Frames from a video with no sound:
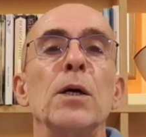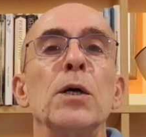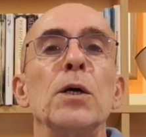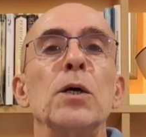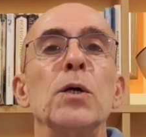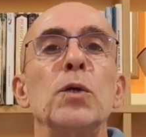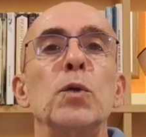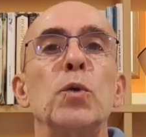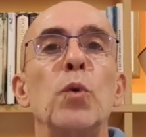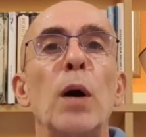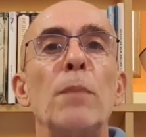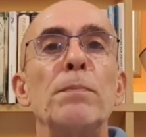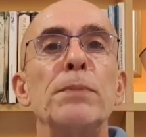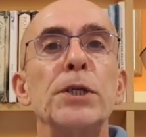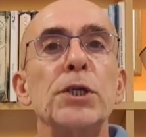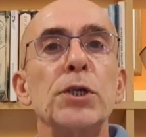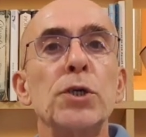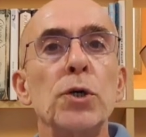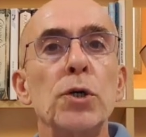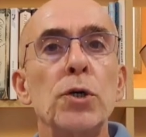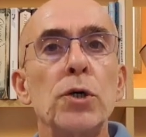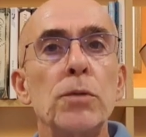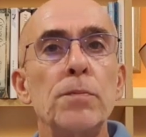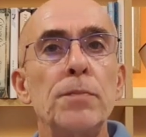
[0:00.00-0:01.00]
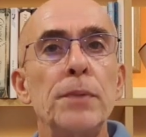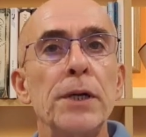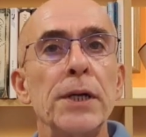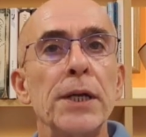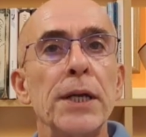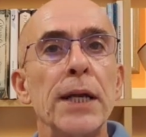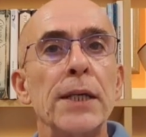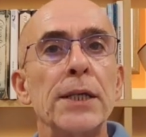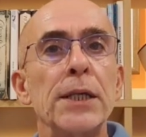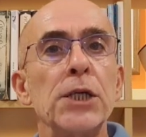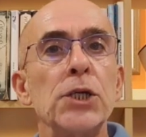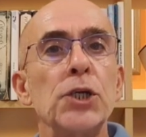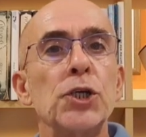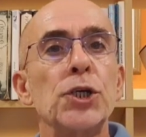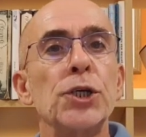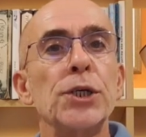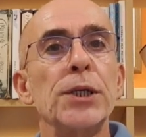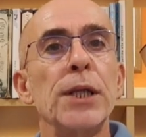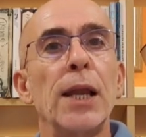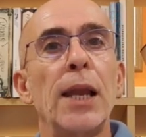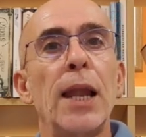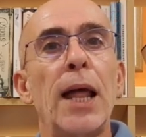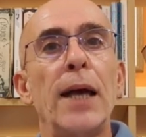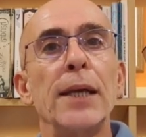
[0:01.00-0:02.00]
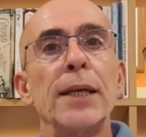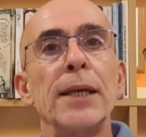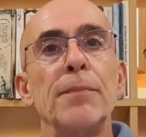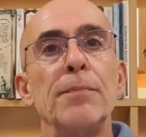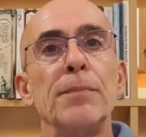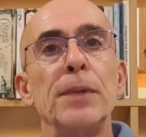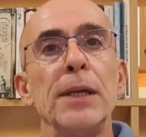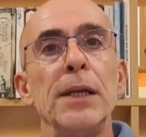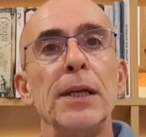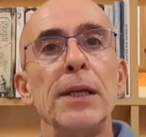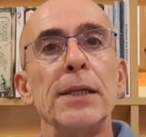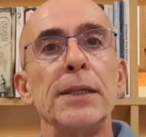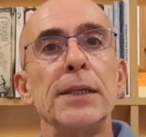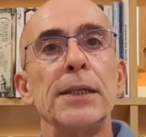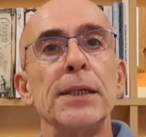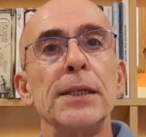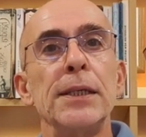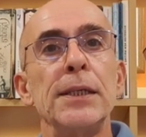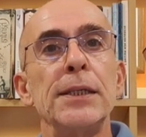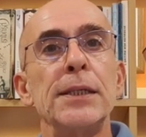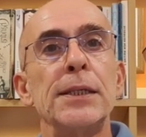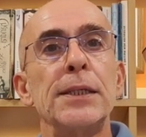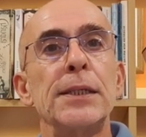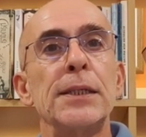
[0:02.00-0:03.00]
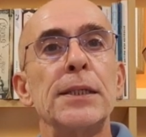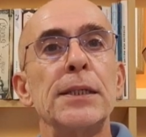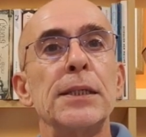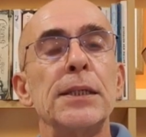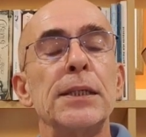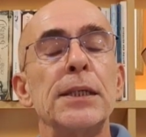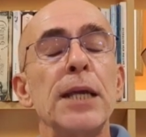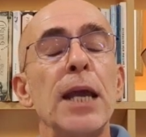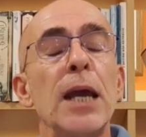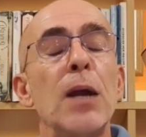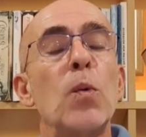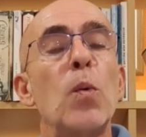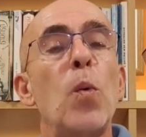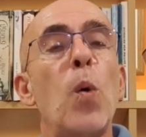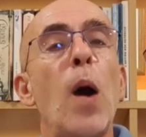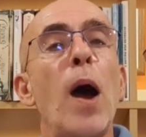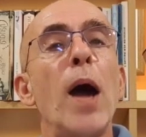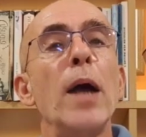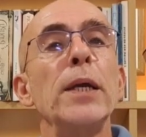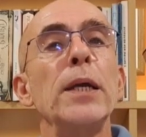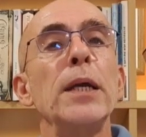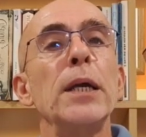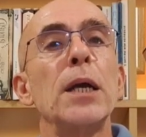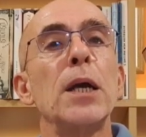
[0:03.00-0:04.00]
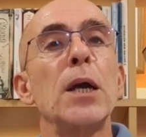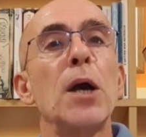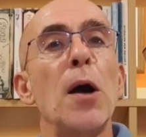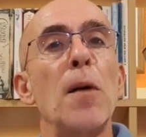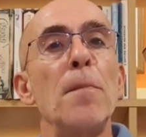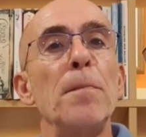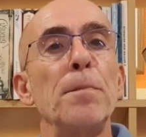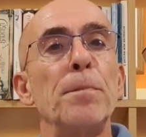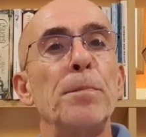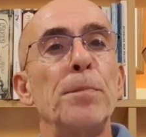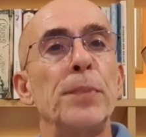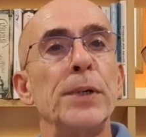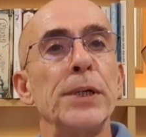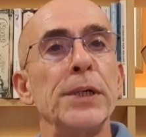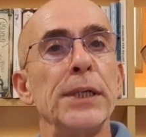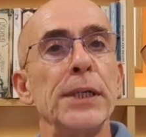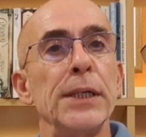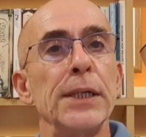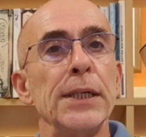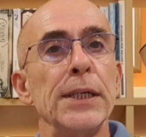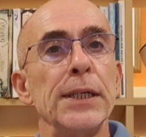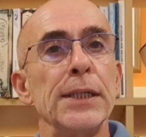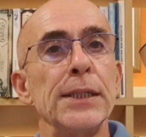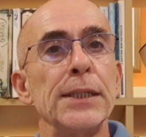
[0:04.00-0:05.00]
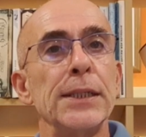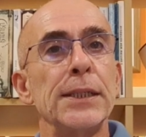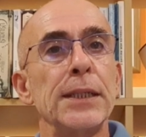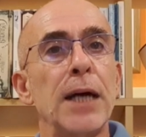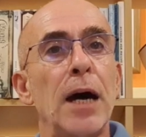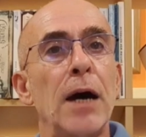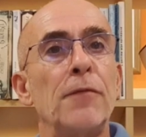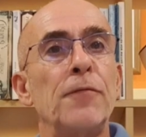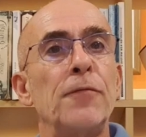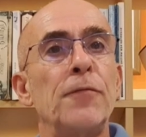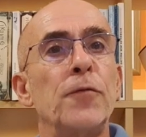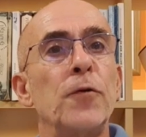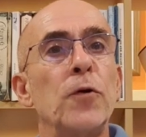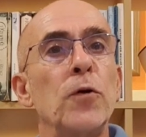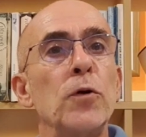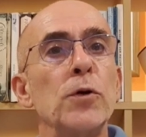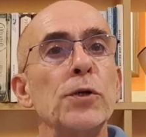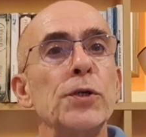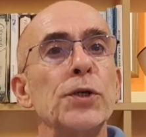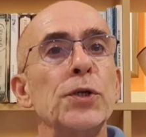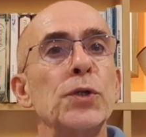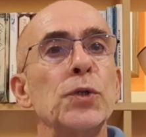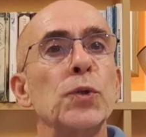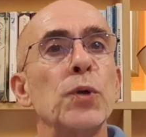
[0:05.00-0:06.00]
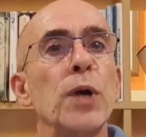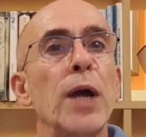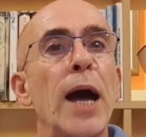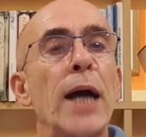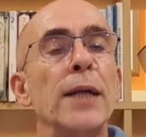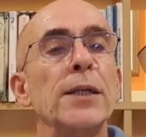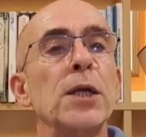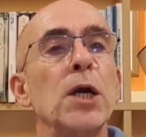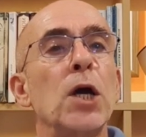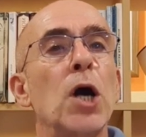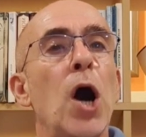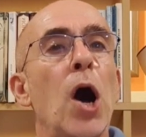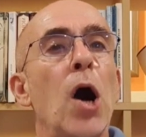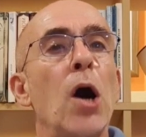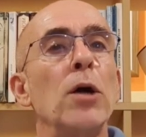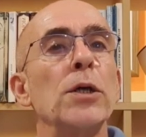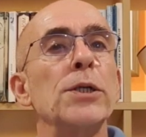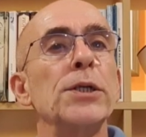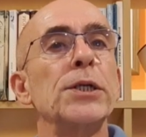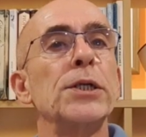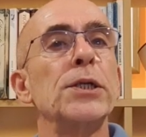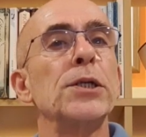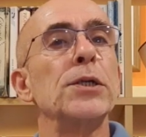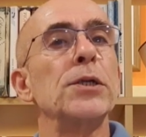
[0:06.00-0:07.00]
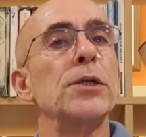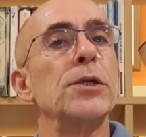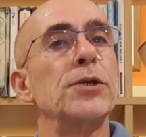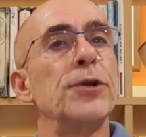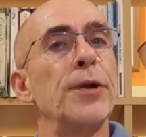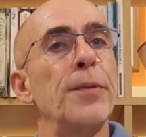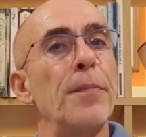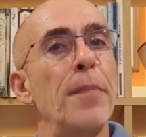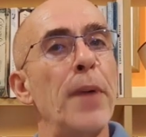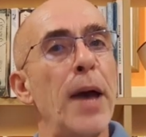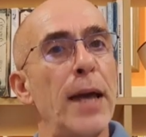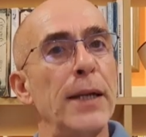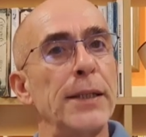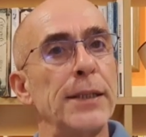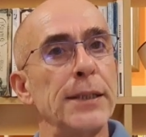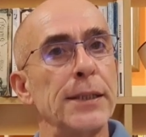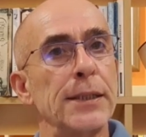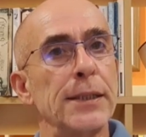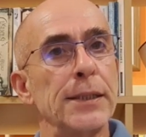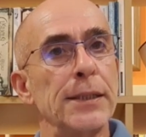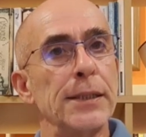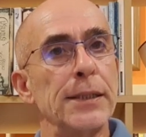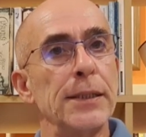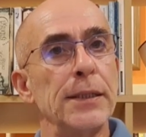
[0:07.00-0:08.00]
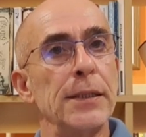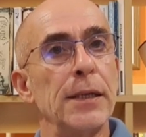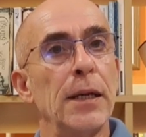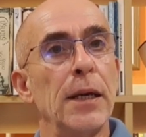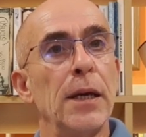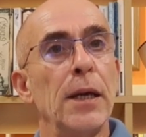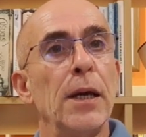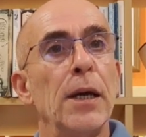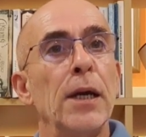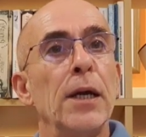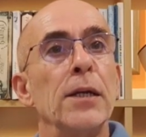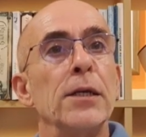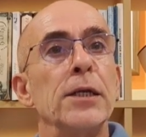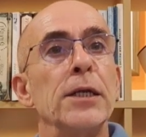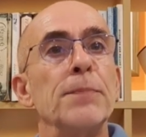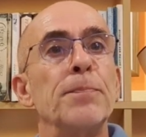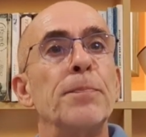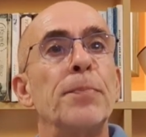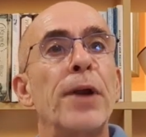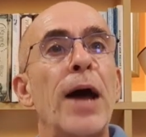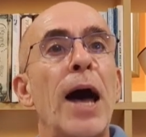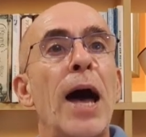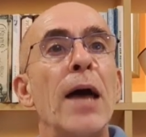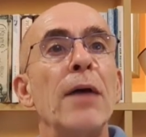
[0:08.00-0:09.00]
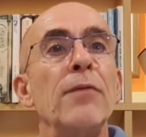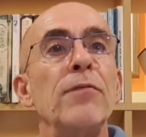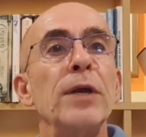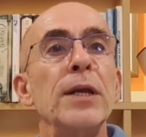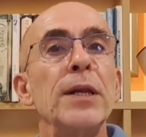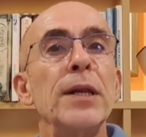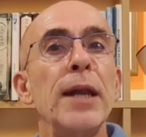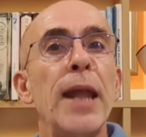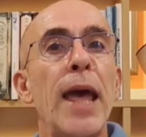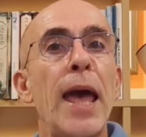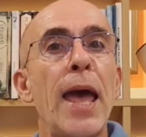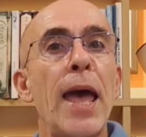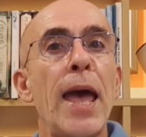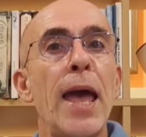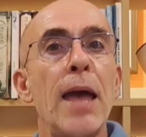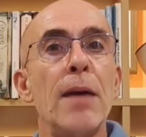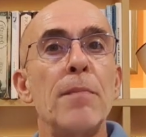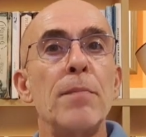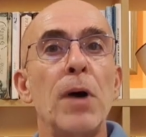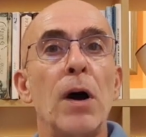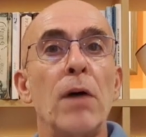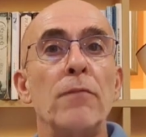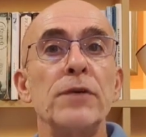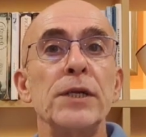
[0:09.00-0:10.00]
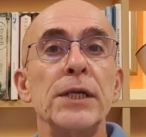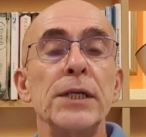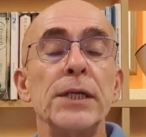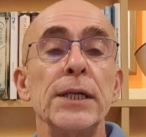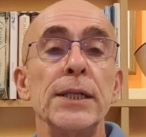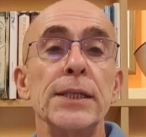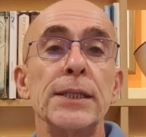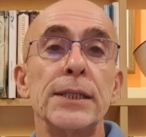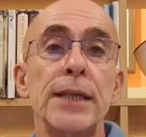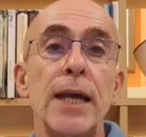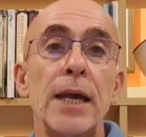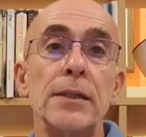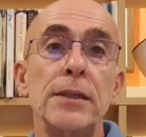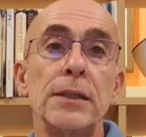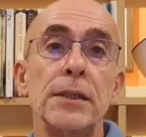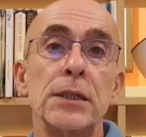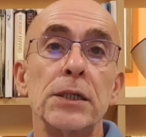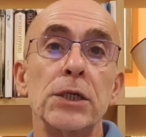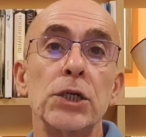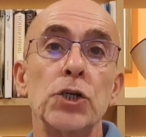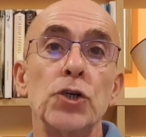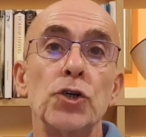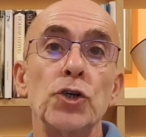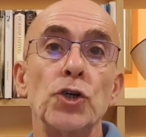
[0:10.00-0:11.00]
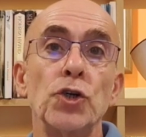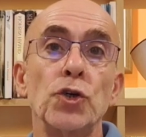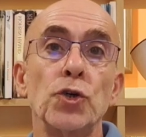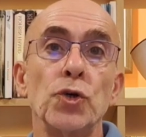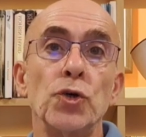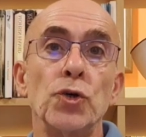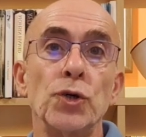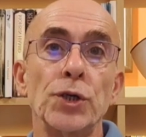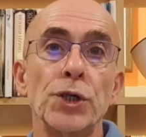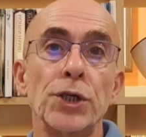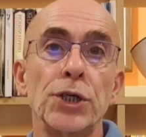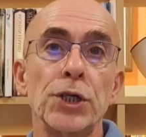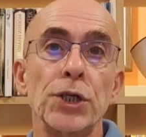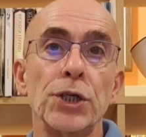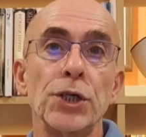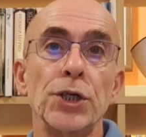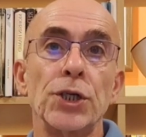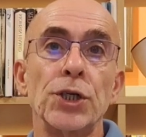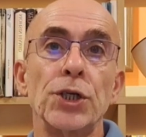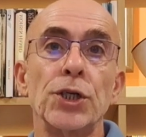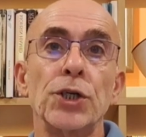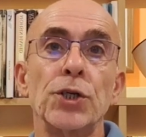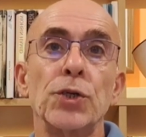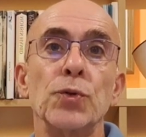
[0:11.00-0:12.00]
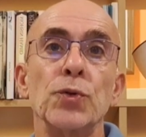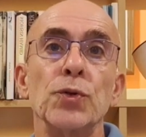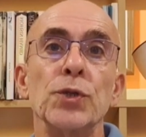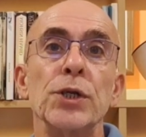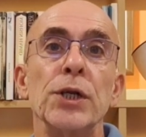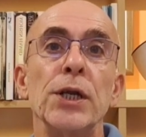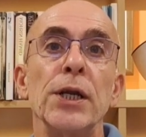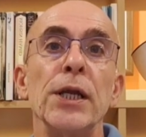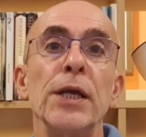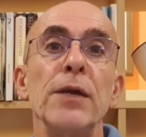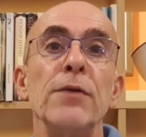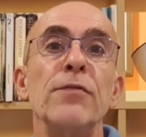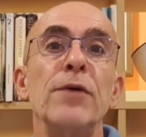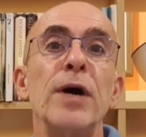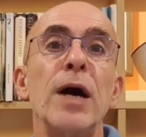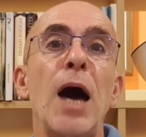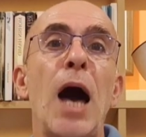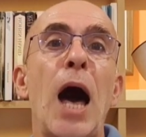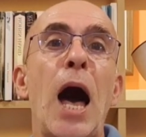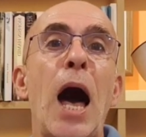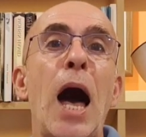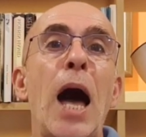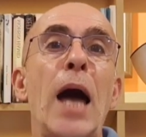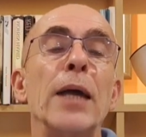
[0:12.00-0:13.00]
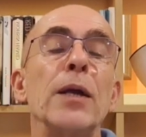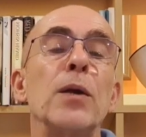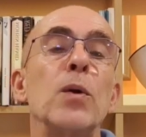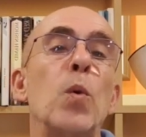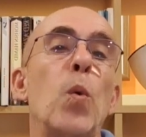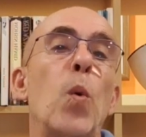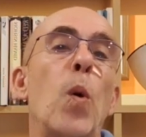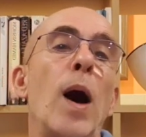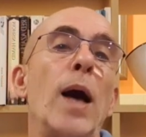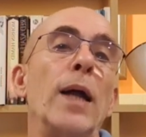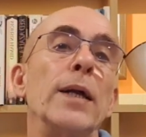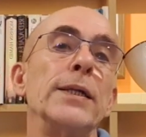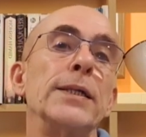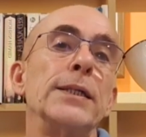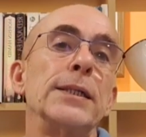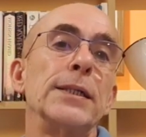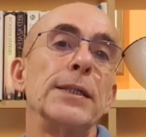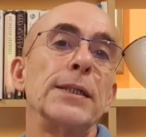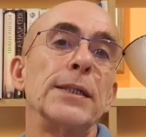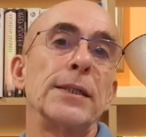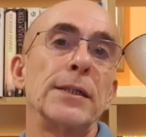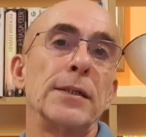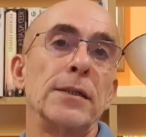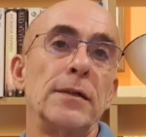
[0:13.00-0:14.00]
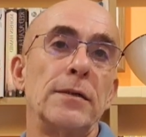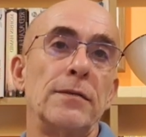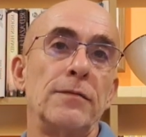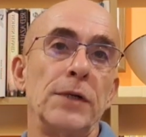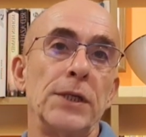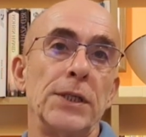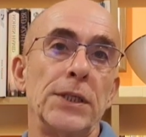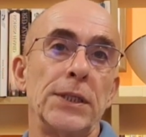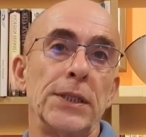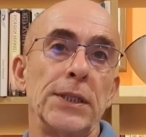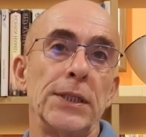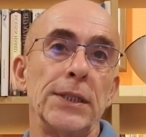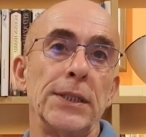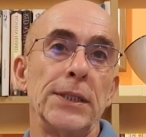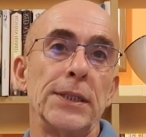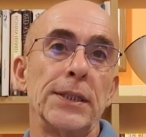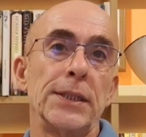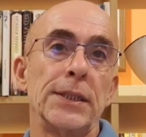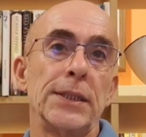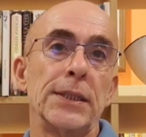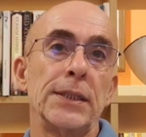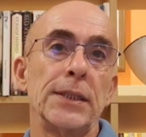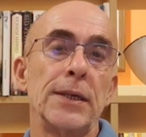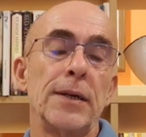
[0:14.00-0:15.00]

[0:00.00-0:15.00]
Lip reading: To absorb the additional liabilities, the acquired companies are forced to cut costs dramatically, depriving them of the necessary resources to deliver high-quality services.